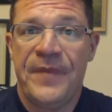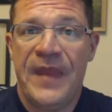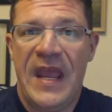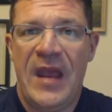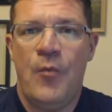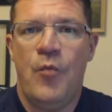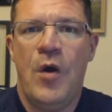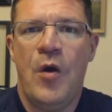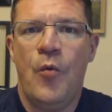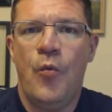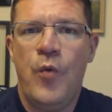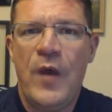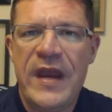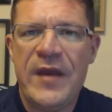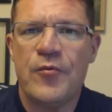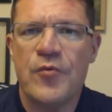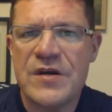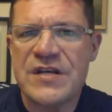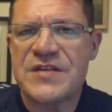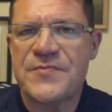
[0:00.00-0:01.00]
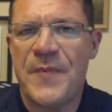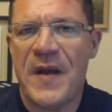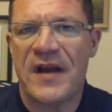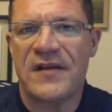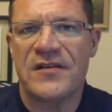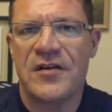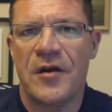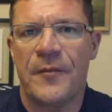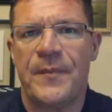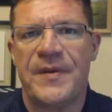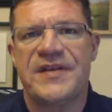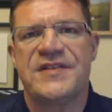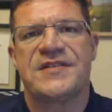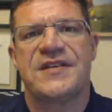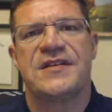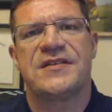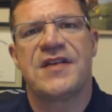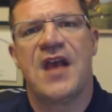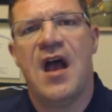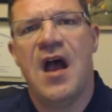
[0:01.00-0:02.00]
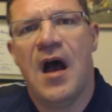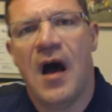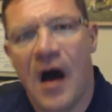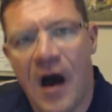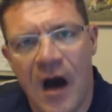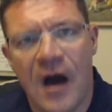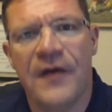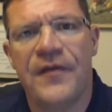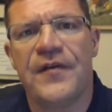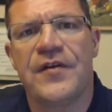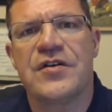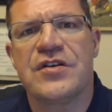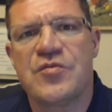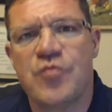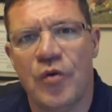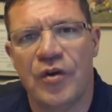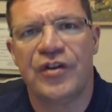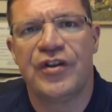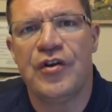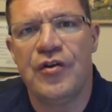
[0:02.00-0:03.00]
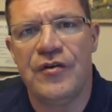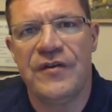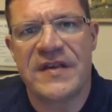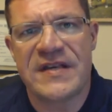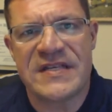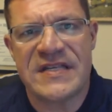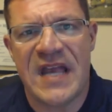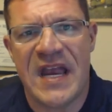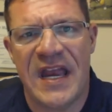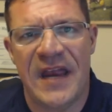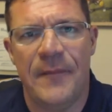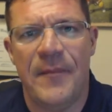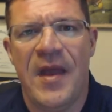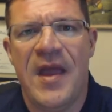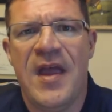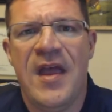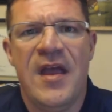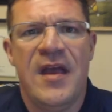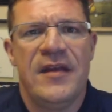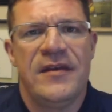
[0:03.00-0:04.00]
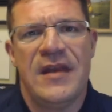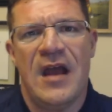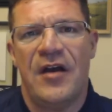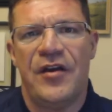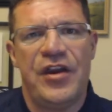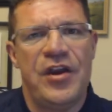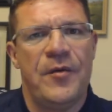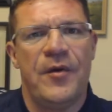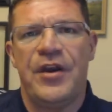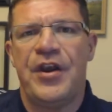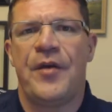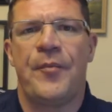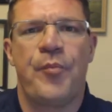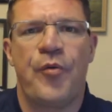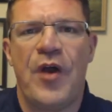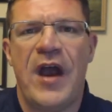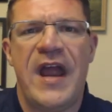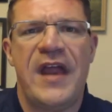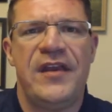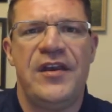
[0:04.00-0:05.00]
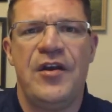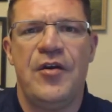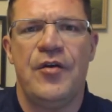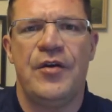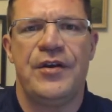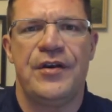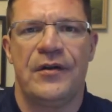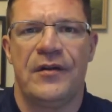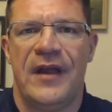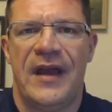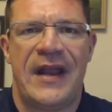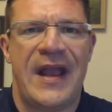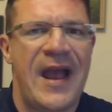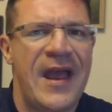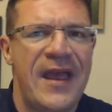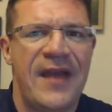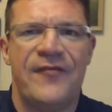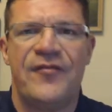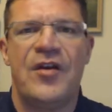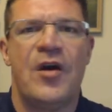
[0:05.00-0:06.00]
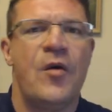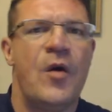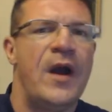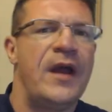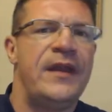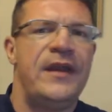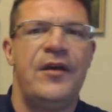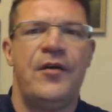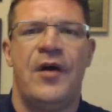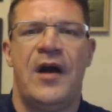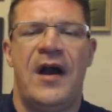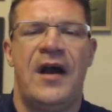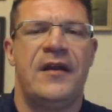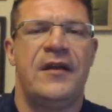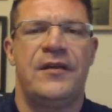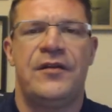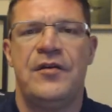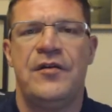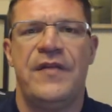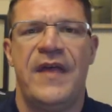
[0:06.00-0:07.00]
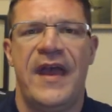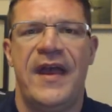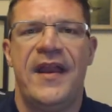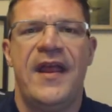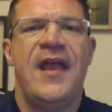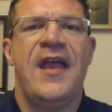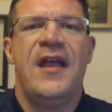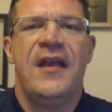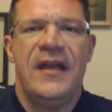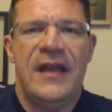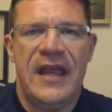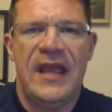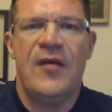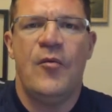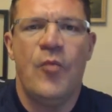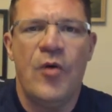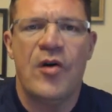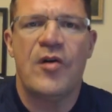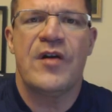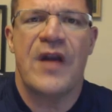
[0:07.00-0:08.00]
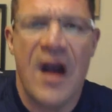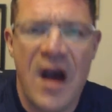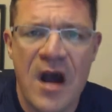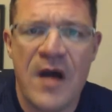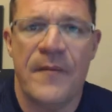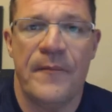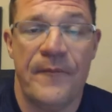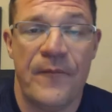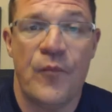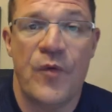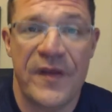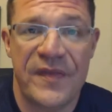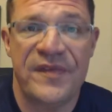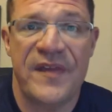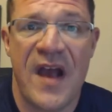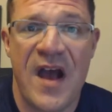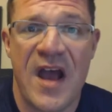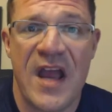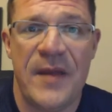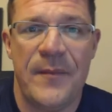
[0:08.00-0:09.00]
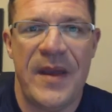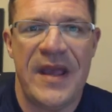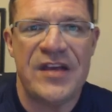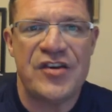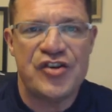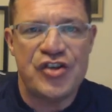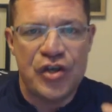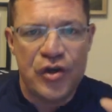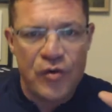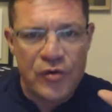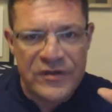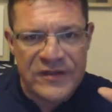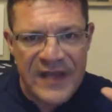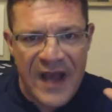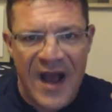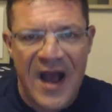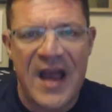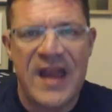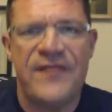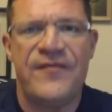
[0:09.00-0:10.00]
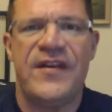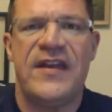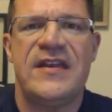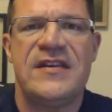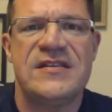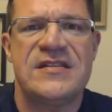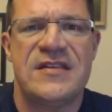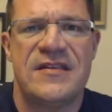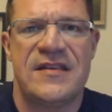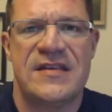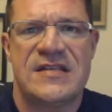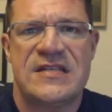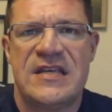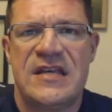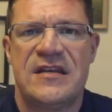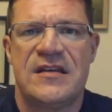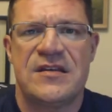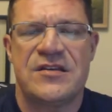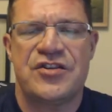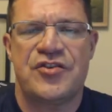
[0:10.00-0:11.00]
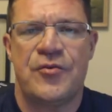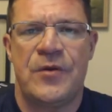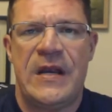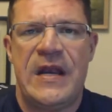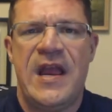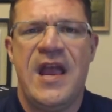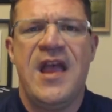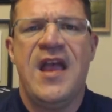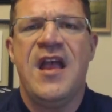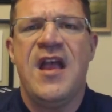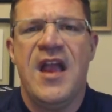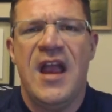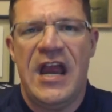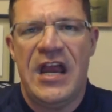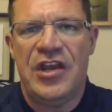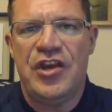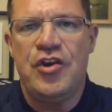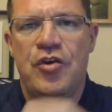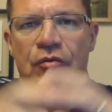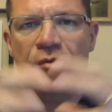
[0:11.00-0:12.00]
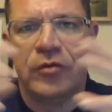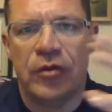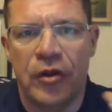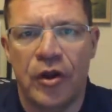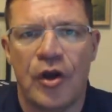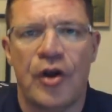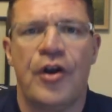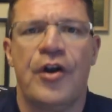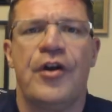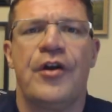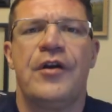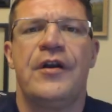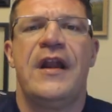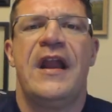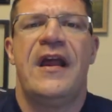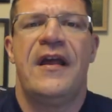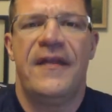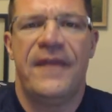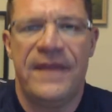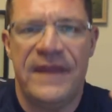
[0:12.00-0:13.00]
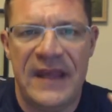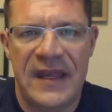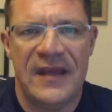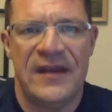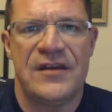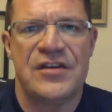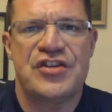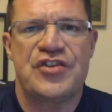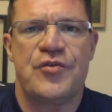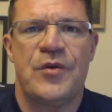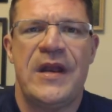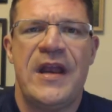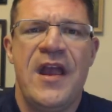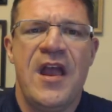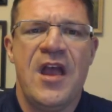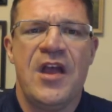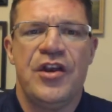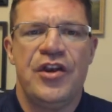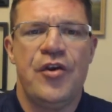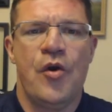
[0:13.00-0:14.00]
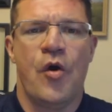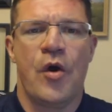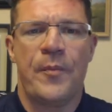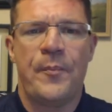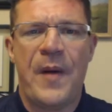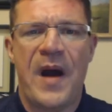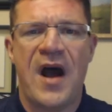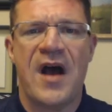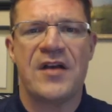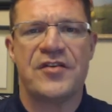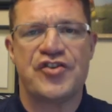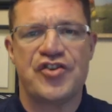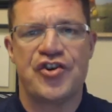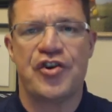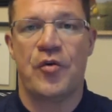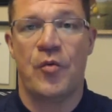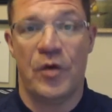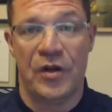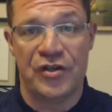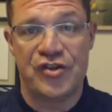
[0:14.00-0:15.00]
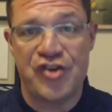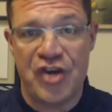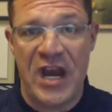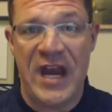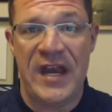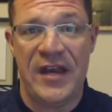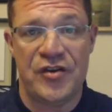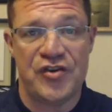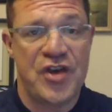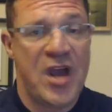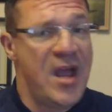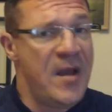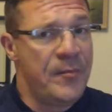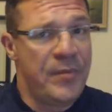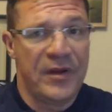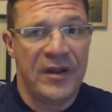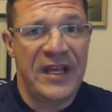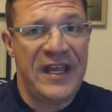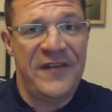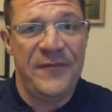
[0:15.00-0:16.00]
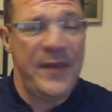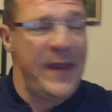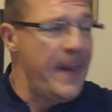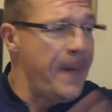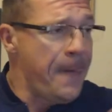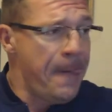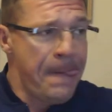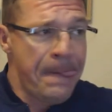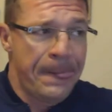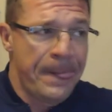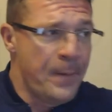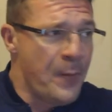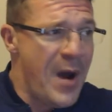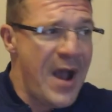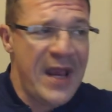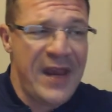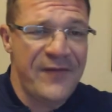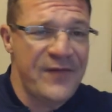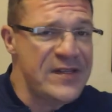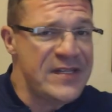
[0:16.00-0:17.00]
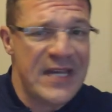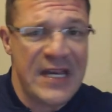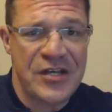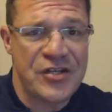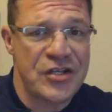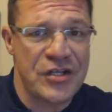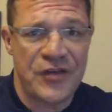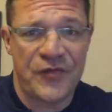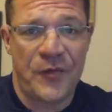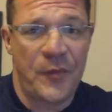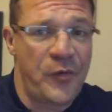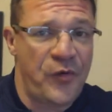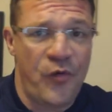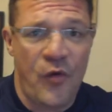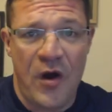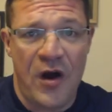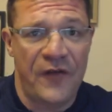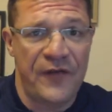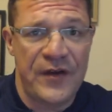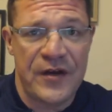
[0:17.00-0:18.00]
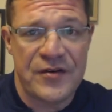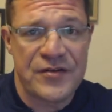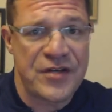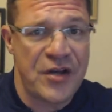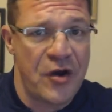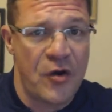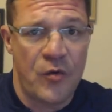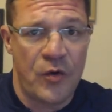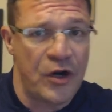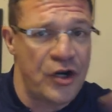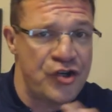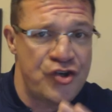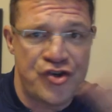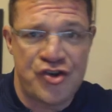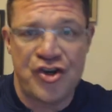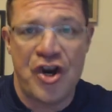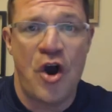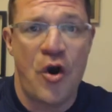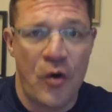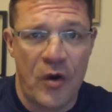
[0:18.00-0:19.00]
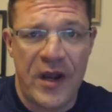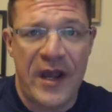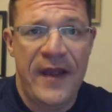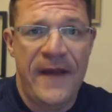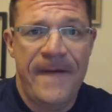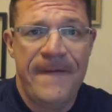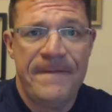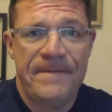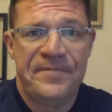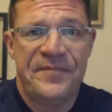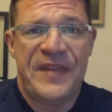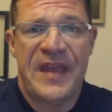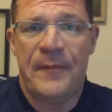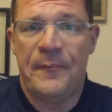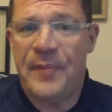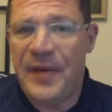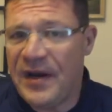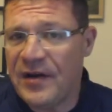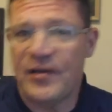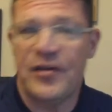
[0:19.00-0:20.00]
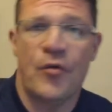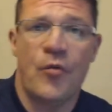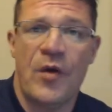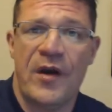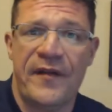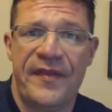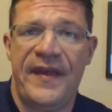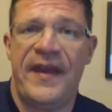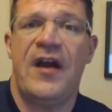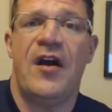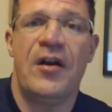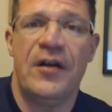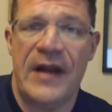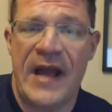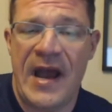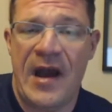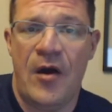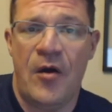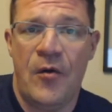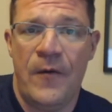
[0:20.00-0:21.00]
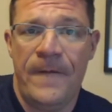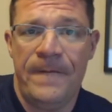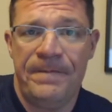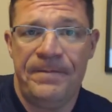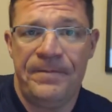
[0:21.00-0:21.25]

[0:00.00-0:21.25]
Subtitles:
And when we respect our business, others will do the same. Now you're brand new and you're like, I have no idea how to do that. It will come with time. As you dive into this industry and you learn the industry, your posture will change. Believe me, my invitations from 12 years ago were a joke compared to where they are now.